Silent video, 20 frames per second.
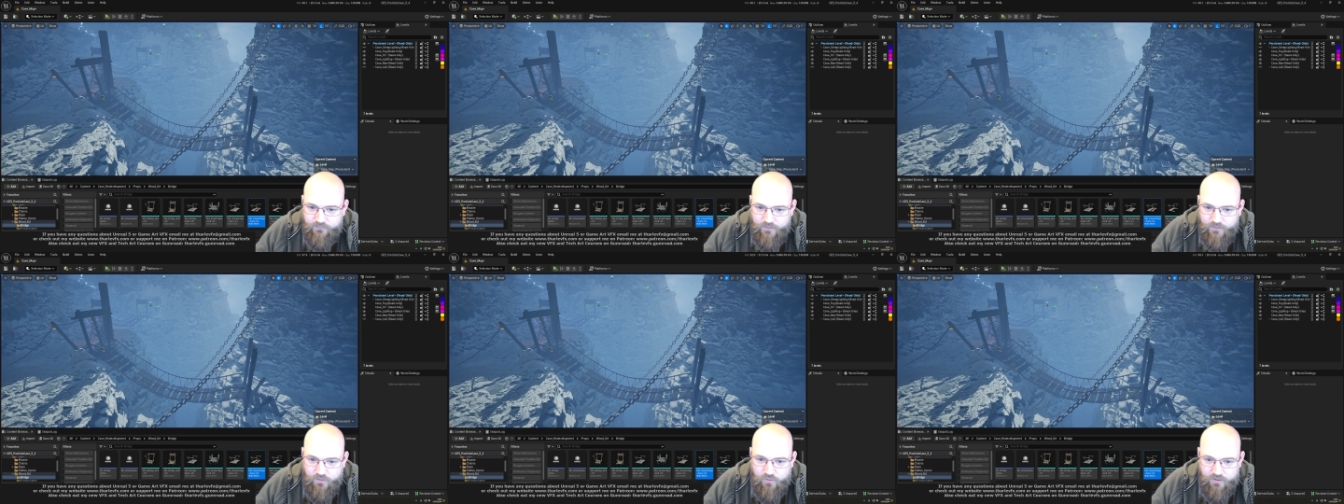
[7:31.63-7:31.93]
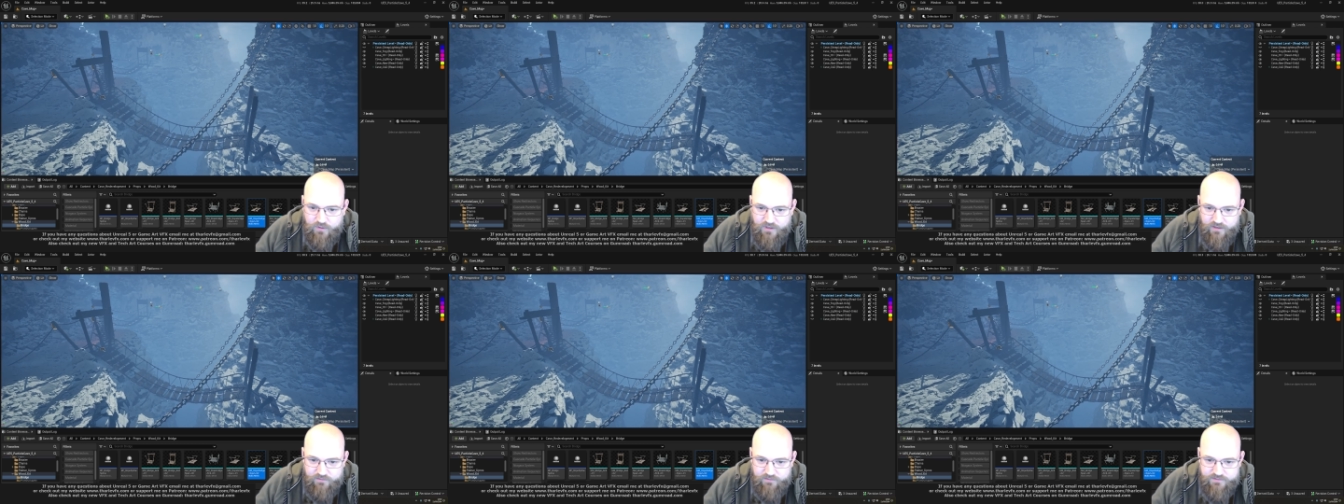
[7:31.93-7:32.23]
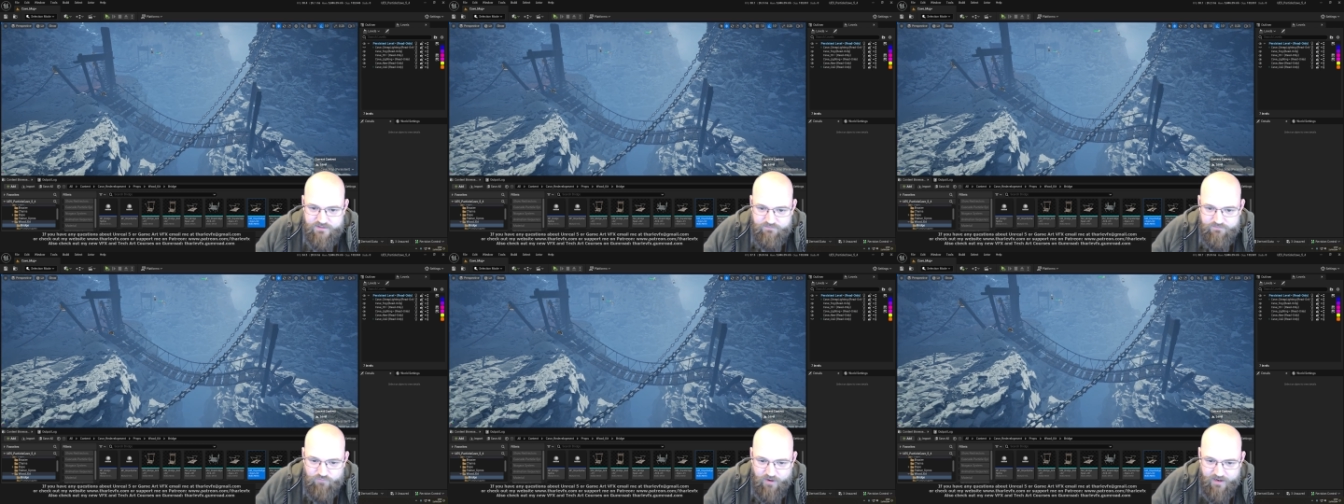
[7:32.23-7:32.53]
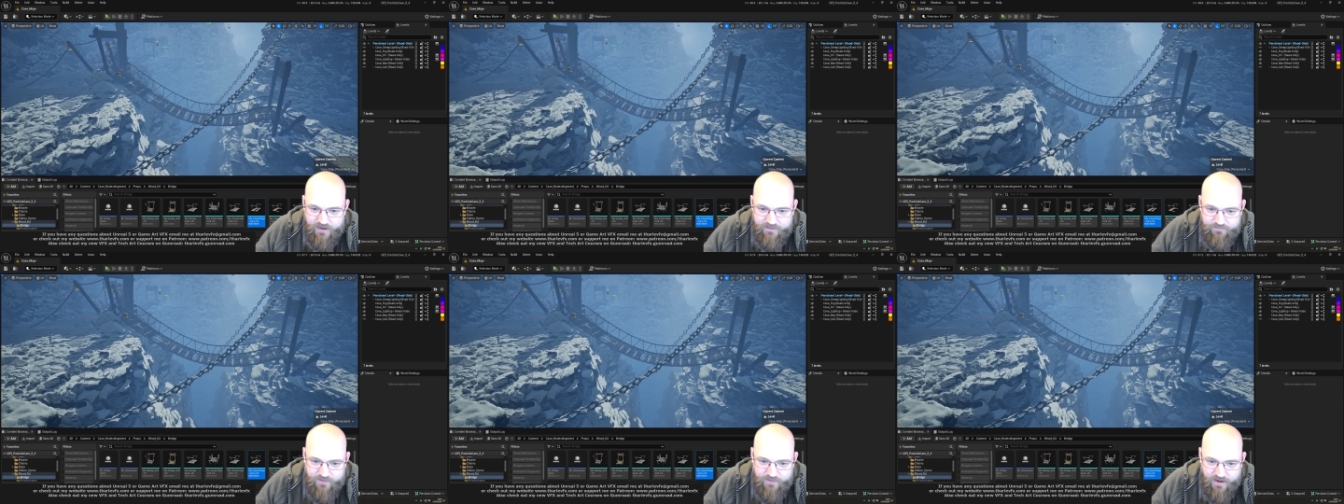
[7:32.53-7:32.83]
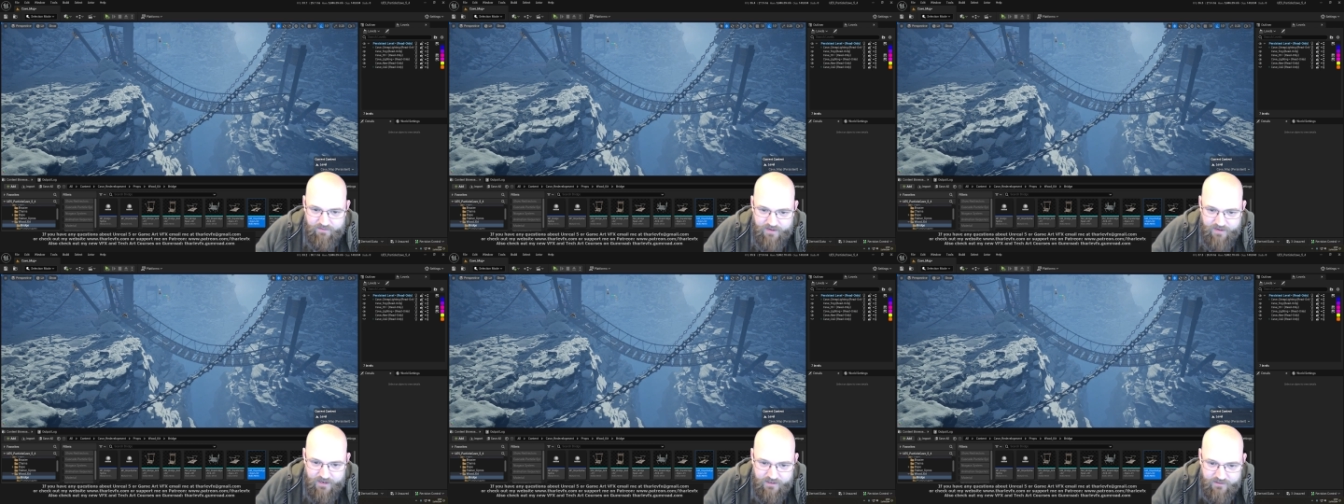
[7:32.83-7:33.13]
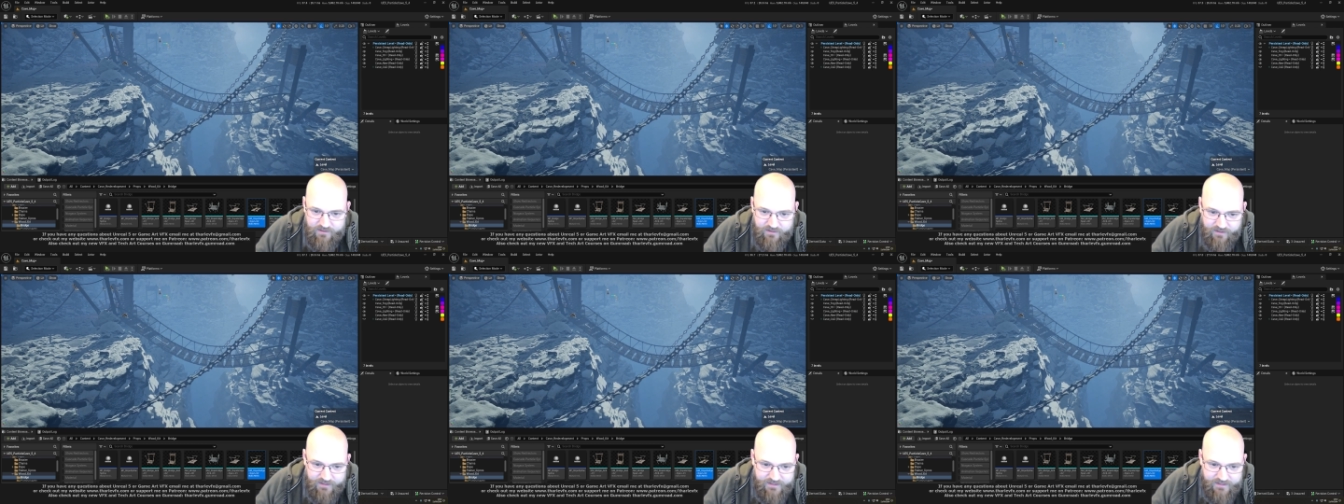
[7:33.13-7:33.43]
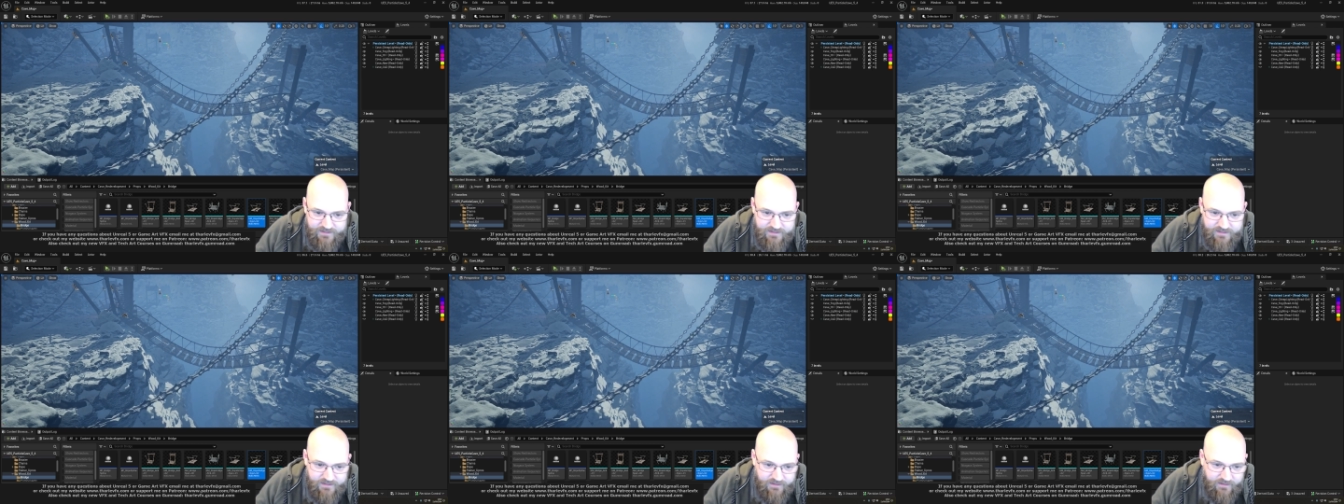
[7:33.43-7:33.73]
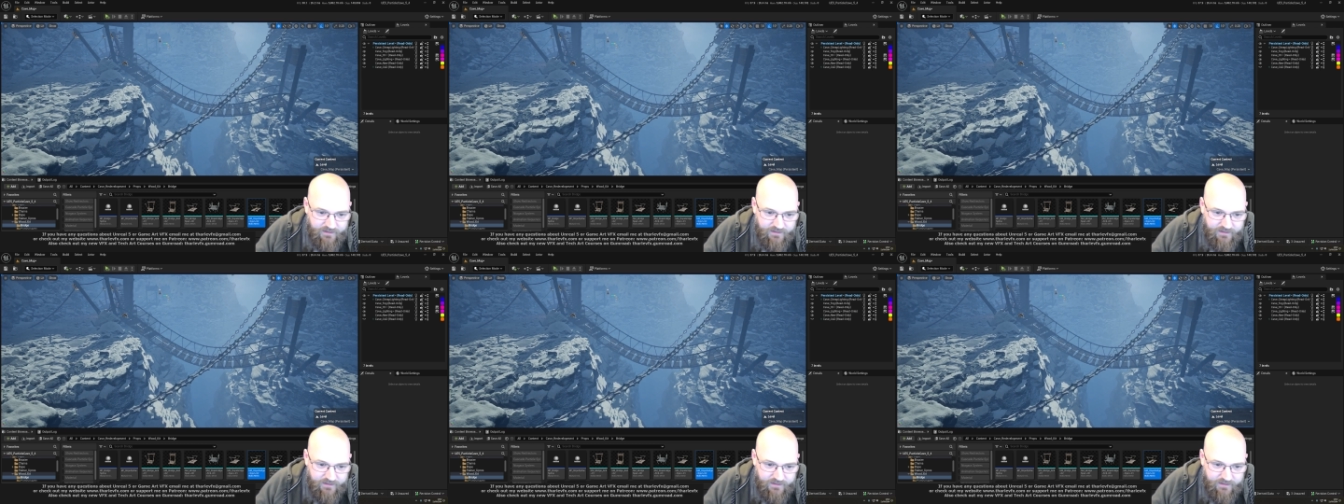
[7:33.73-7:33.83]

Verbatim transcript: or kind of some random variation at least,